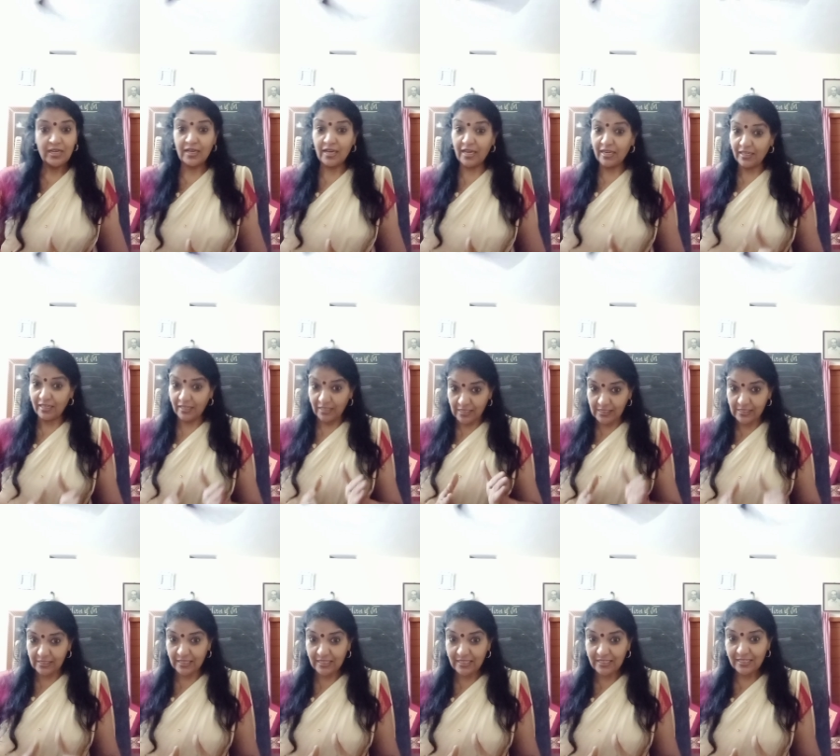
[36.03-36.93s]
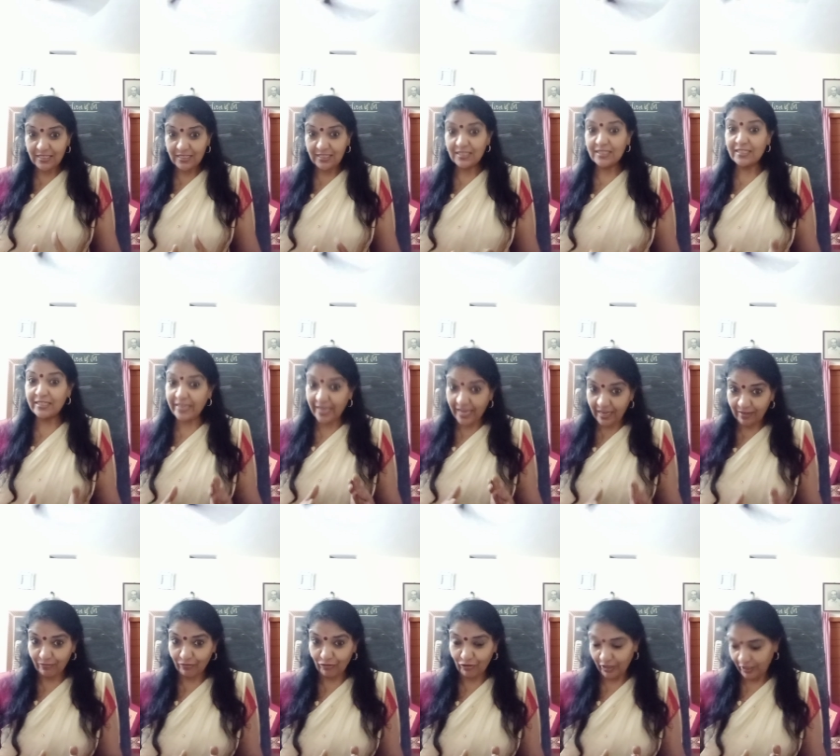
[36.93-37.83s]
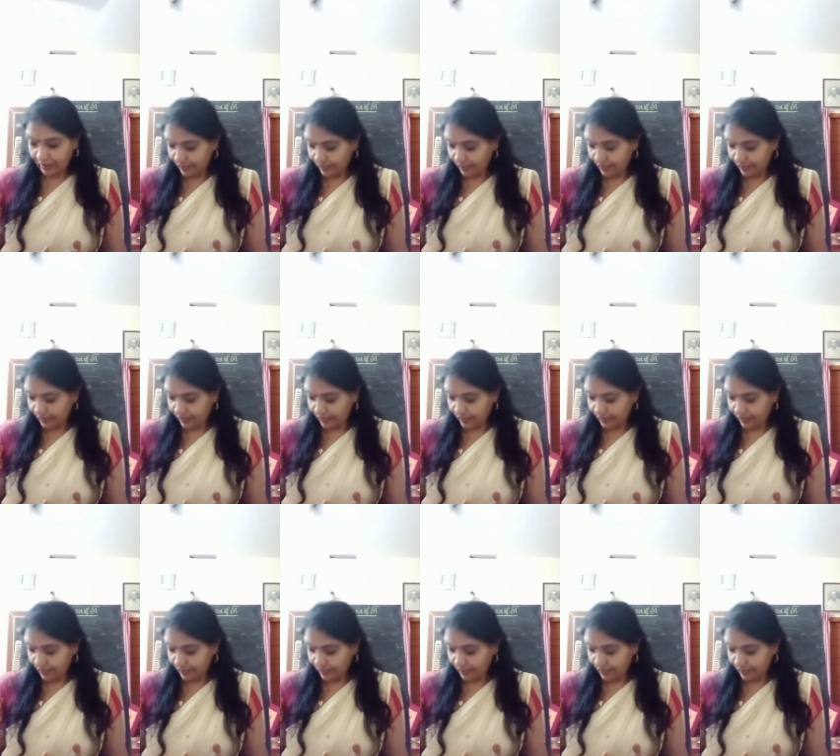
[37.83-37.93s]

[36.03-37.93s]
And listen carefully.